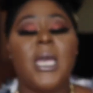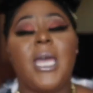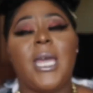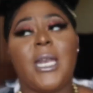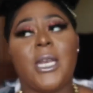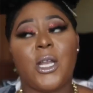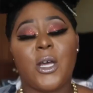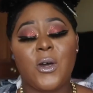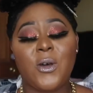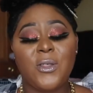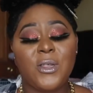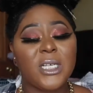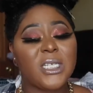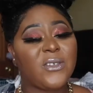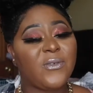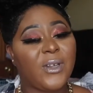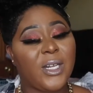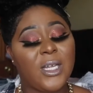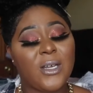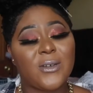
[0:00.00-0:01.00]
And no, this
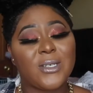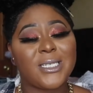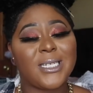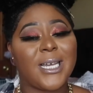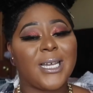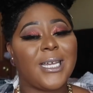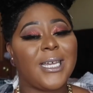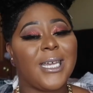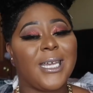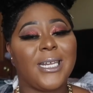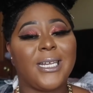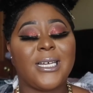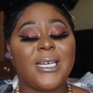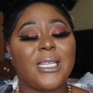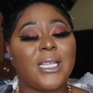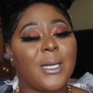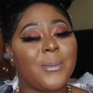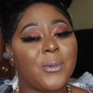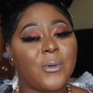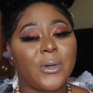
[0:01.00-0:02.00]
video is not in
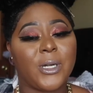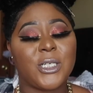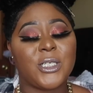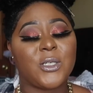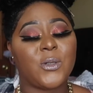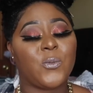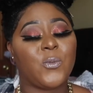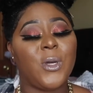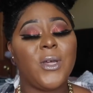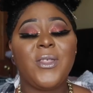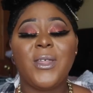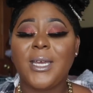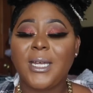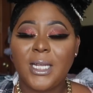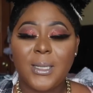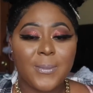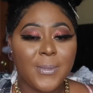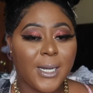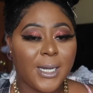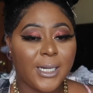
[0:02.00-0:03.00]
collaboration with
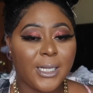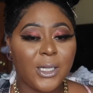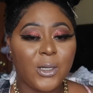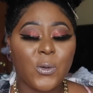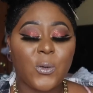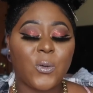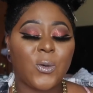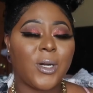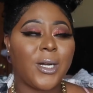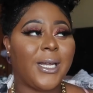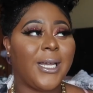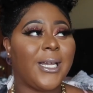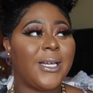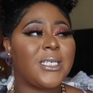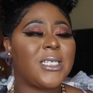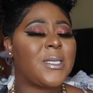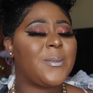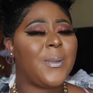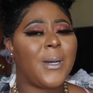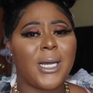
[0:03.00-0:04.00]
anybody or is
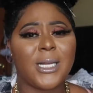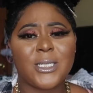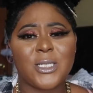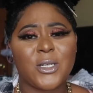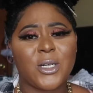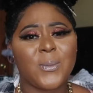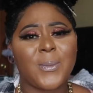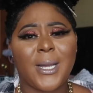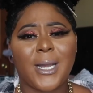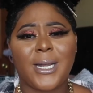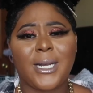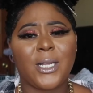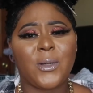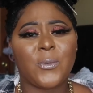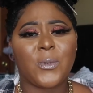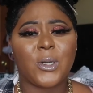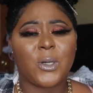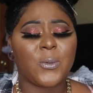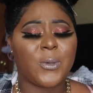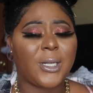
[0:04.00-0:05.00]
sponsored by
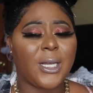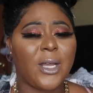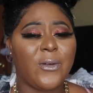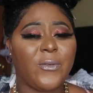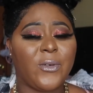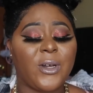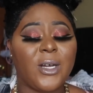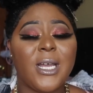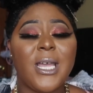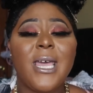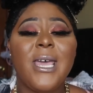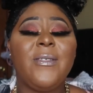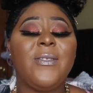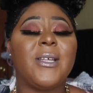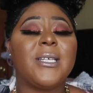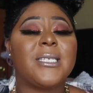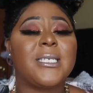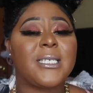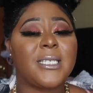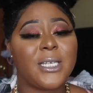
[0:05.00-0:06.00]
anyone or whatever.
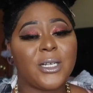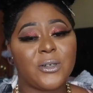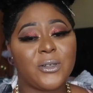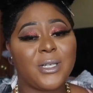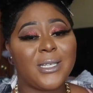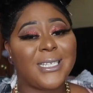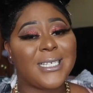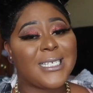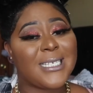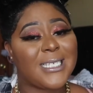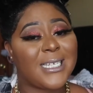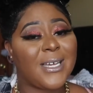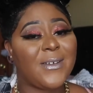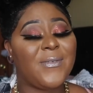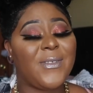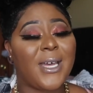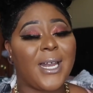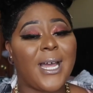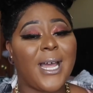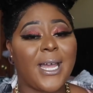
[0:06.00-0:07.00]
This is literally the stuff
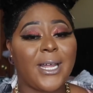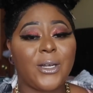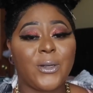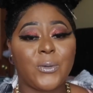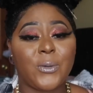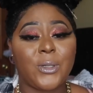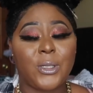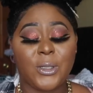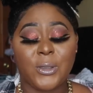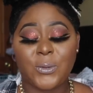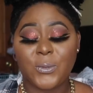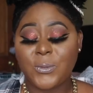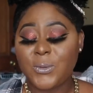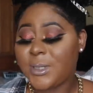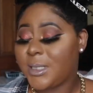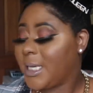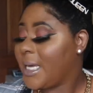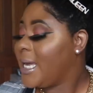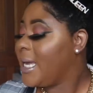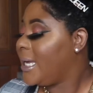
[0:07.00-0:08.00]
that I do
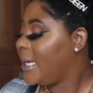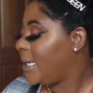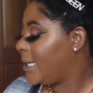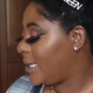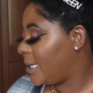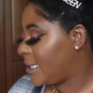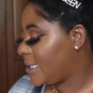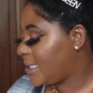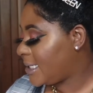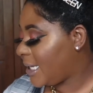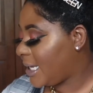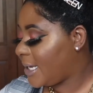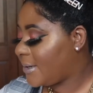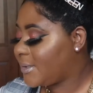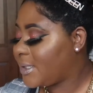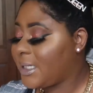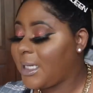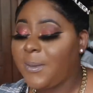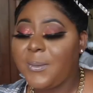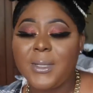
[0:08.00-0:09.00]
use. Yes, they have
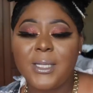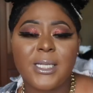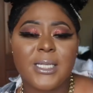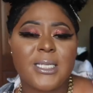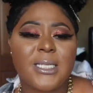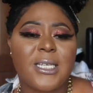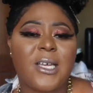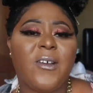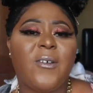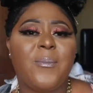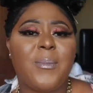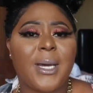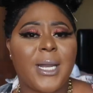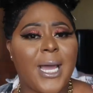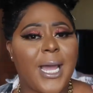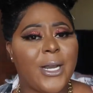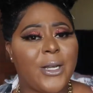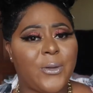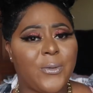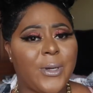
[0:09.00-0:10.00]
sent me this stuff, but
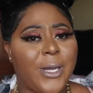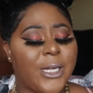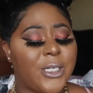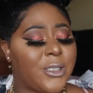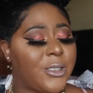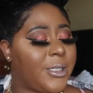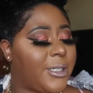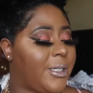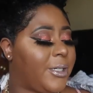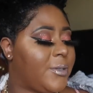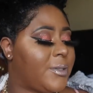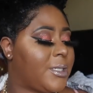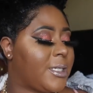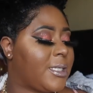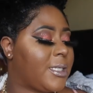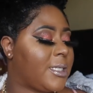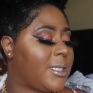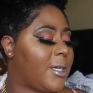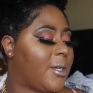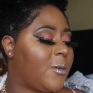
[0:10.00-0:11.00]
I do actually use
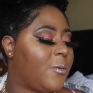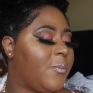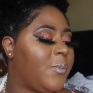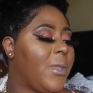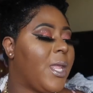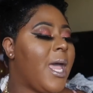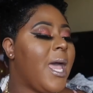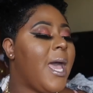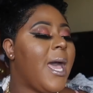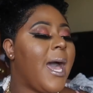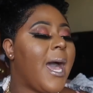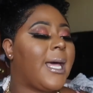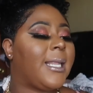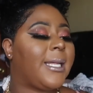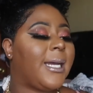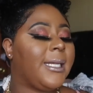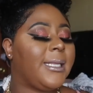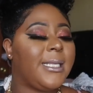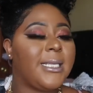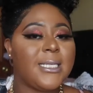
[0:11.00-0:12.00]
it. So I
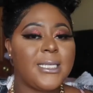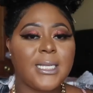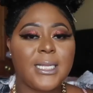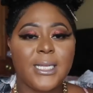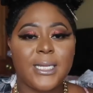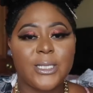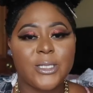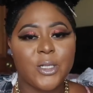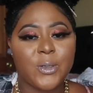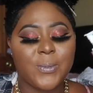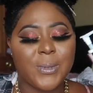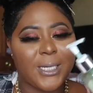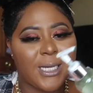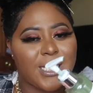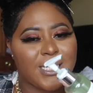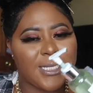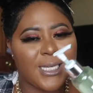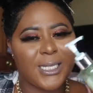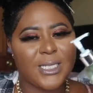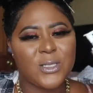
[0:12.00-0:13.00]
like this cleanser
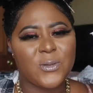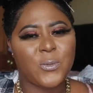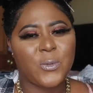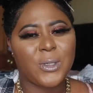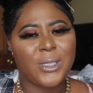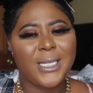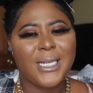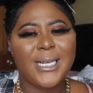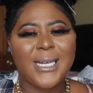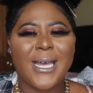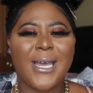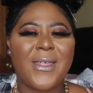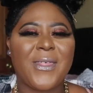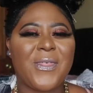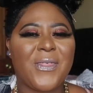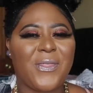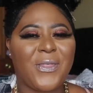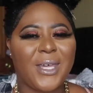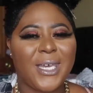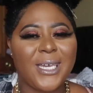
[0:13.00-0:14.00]
because it's really not
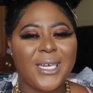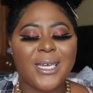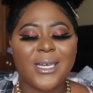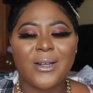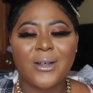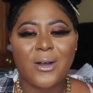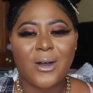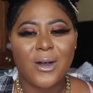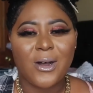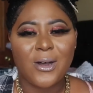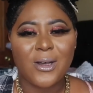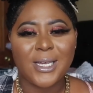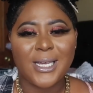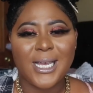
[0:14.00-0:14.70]
thick at all.